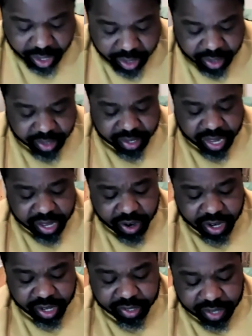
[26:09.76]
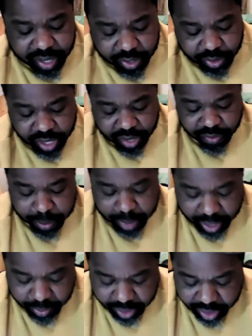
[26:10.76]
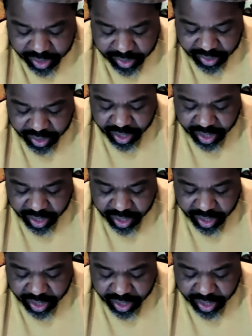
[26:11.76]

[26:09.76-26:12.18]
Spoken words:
The dead are unsettled and remain with us